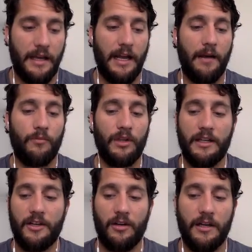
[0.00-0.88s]
And I'm
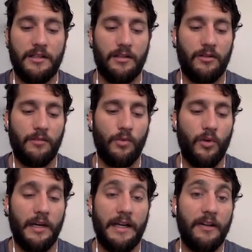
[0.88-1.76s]
really curious to learn
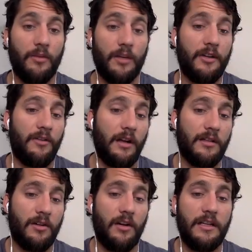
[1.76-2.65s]
more and hear what your
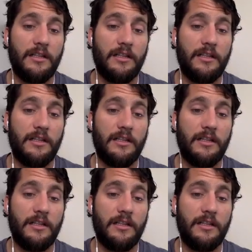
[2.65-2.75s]
thoughts are.